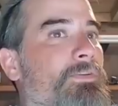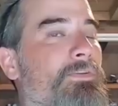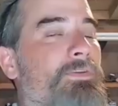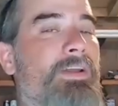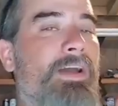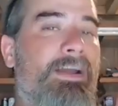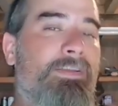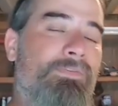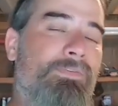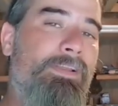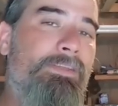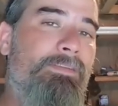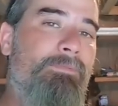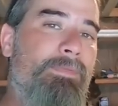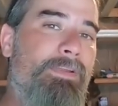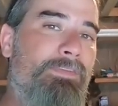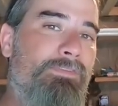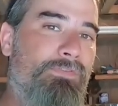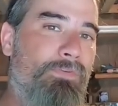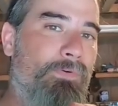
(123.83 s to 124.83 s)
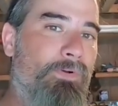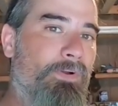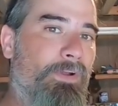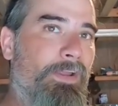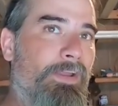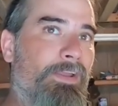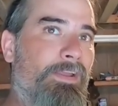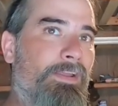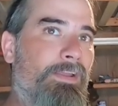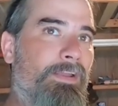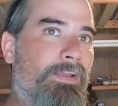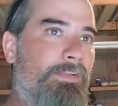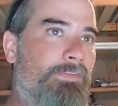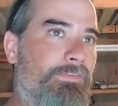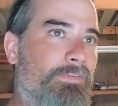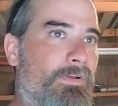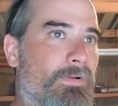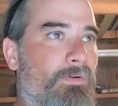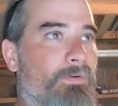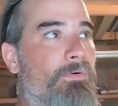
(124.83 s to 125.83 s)
You guys will get to meet Troy, and
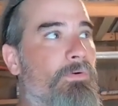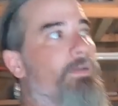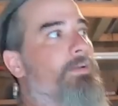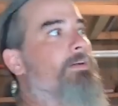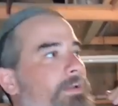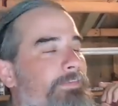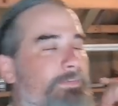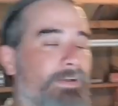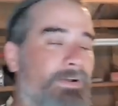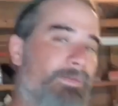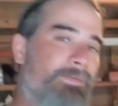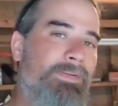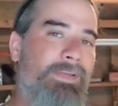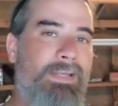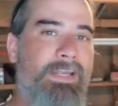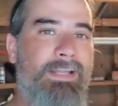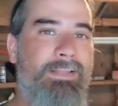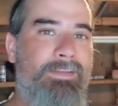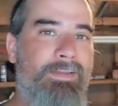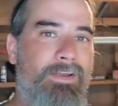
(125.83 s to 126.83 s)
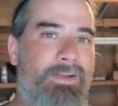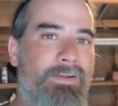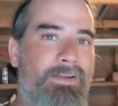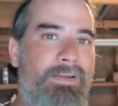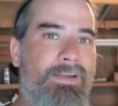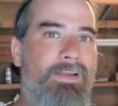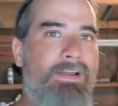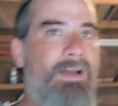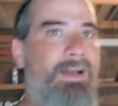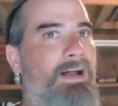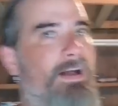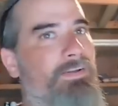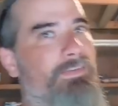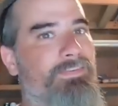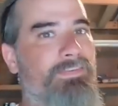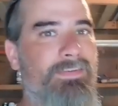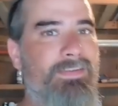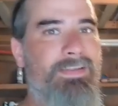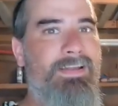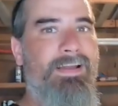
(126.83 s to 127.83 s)
so until we get there, I'll
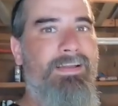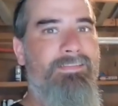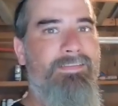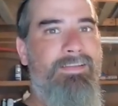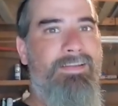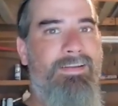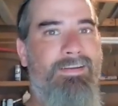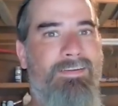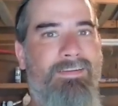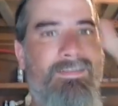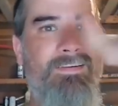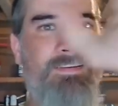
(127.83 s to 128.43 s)
see you guys there.